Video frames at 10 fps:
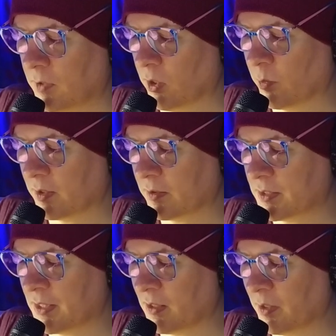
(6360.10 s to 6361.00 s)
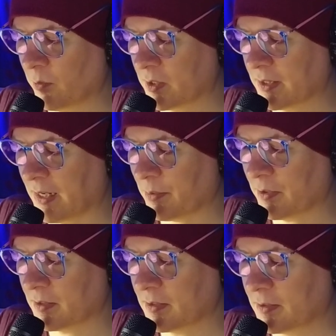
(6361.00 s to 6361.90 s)
one could tell me what had
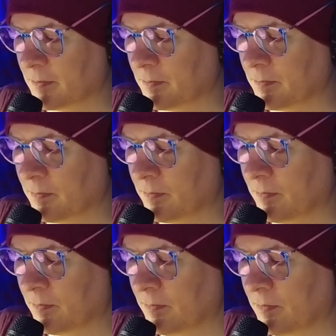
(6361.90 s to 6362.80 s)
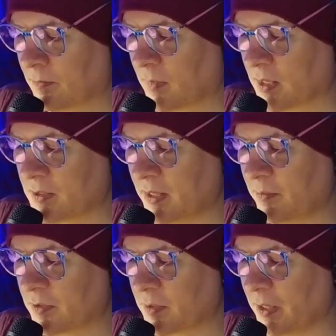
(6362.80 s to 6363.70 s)
happened. There seemed
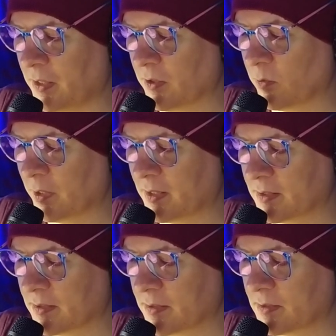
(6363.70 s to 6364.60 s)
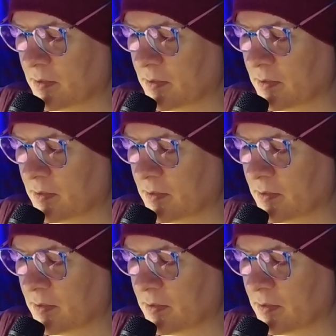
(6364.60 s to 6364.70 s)
to be no witnesses.